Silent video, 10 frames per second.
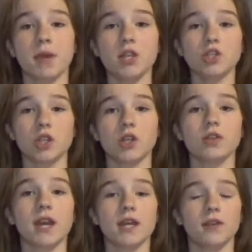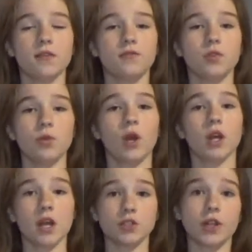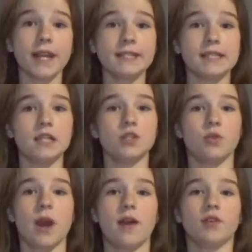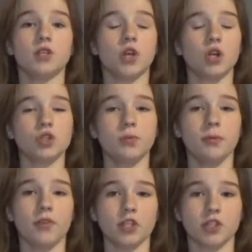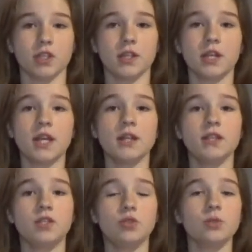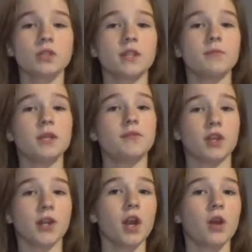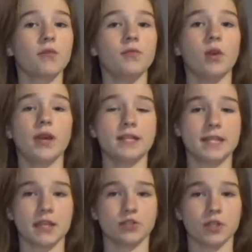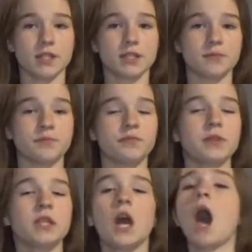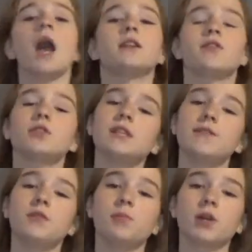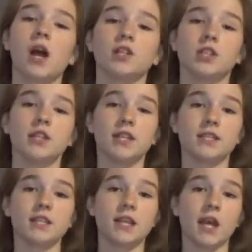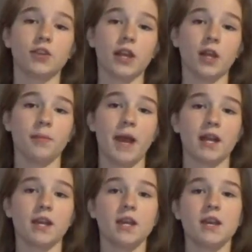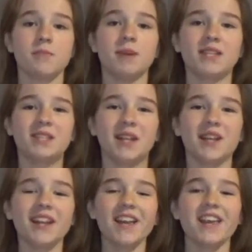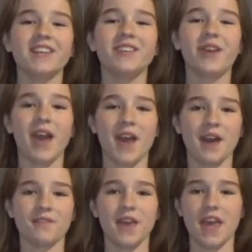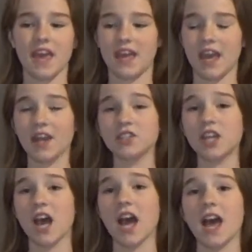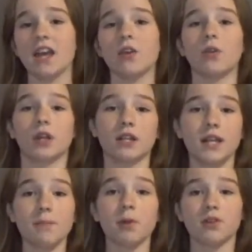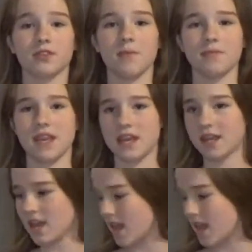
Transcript: make sure that if you are under 18 to have adult supervision. These tools can be very harmful and dangerous. Another safety precaution is to tie your hair back. Make sure you have a hair tie or a clip or something.